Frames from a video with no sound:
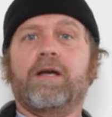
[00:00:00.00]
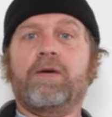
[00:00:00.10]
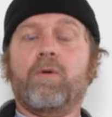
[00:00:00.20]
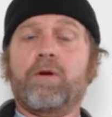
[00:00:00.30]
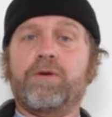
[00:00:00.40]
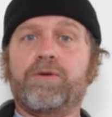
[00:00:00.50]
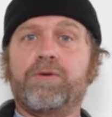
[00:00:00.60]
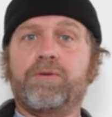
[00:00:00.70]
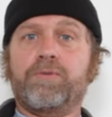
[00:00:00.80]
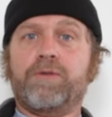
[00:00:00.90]
in order
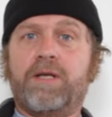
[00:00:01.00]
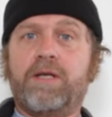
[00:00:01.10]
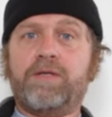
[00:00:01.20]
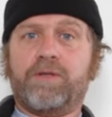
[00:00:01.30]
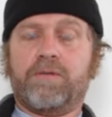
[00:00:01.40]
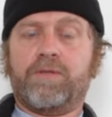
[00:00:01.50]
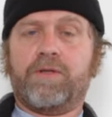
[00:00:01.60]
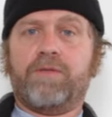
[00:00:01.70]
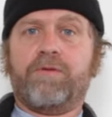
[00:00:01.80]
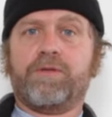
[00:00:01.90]
to teach them the
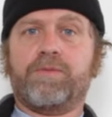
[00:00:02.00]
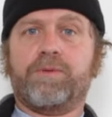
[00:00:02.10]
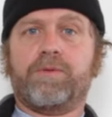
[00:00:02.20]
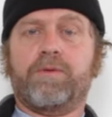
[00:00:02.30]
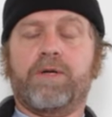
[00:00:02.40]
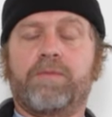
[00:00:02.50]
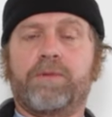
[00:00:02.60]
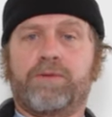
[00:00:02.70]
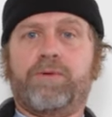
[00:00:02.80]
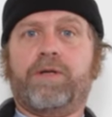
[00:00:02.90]
difference
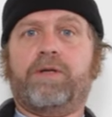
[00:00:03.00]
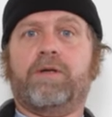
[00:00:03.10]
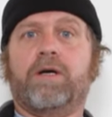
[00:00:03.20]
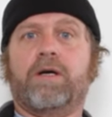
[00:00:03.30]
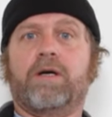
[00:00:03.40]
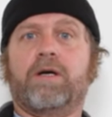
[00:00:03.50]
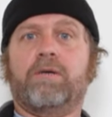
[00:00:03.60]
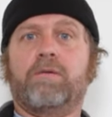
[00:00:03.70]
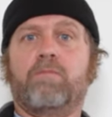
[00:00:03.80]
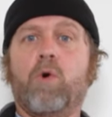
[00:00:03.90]
between
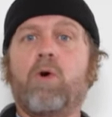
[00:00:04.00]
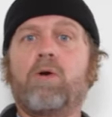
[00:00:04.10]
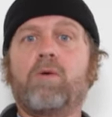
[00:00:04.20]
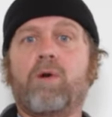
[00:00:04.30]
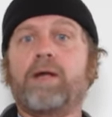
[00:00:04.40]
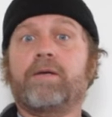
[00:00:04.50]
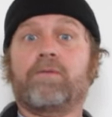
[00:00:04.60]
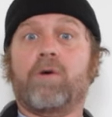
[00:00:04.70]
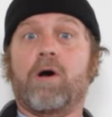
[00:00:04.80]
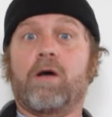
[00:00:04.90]
moral right
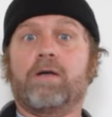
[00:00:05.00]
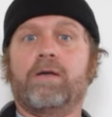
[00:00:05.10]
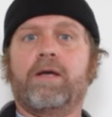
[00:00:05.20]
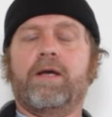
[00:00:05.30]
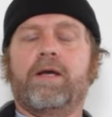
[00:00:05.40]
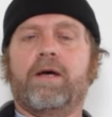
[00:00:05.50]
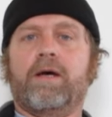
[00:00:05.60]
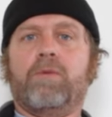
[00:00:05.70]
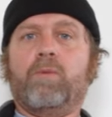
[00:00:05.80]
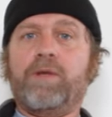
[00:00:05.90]
and wrong,
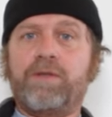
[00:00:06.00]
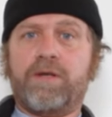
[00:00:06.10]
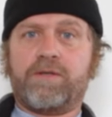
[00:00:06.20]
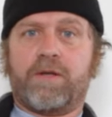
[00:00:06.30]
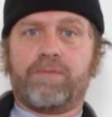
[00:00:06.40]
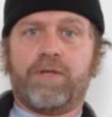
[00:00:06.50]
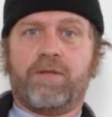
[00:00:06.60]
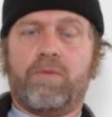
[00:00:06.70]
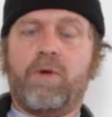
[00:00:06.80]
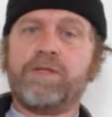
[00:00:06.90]
with the
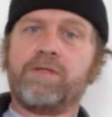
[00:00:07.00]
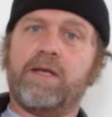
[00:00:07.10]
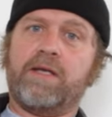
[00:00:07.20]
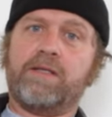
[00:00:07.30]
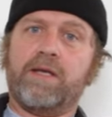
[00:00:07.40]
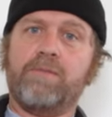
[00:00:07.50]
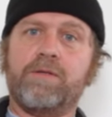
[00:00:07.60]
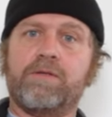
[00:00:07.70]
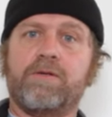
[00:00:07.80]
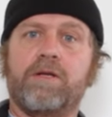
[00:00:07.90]
assumption that once they
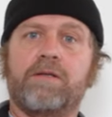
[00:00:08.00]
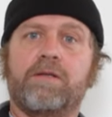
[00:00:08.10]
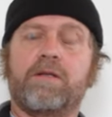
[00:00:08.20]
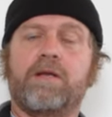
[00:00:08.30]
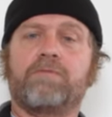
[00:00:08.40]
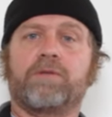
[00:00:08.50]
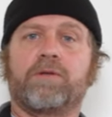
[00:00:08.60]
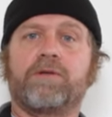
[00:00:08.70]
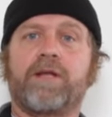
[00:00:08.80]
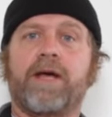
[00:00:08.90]
demonstrate that they've
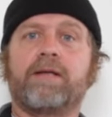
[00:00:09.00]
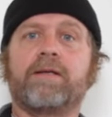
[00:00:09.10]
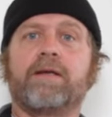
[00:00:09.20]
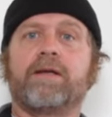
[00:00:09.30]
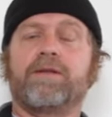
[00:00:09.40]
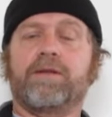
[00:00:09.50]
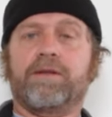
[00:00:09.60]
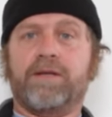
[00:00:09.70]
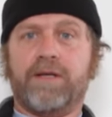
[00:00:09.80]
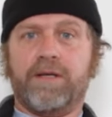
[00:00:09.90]
learned that
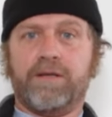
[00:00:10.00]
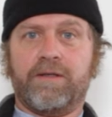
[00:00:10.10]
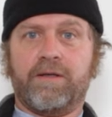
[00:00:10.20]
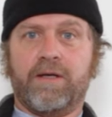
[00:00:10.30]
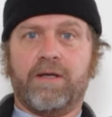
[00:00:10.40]
then